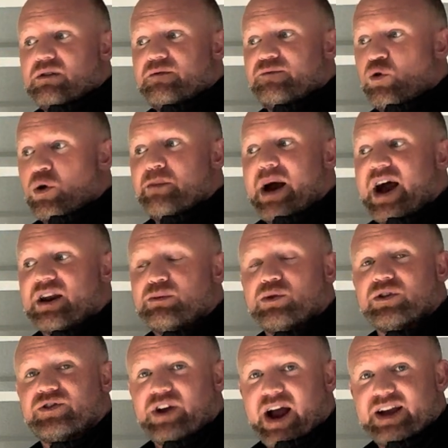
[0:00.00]
formatable
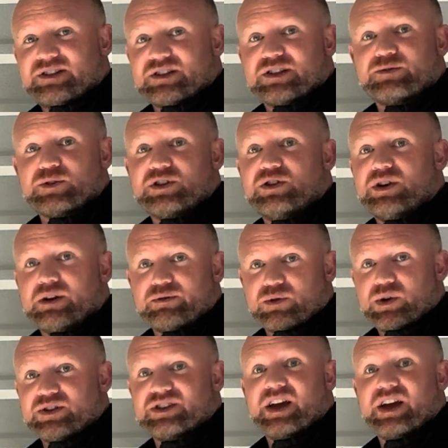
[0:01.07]
sizes for 2 different ones.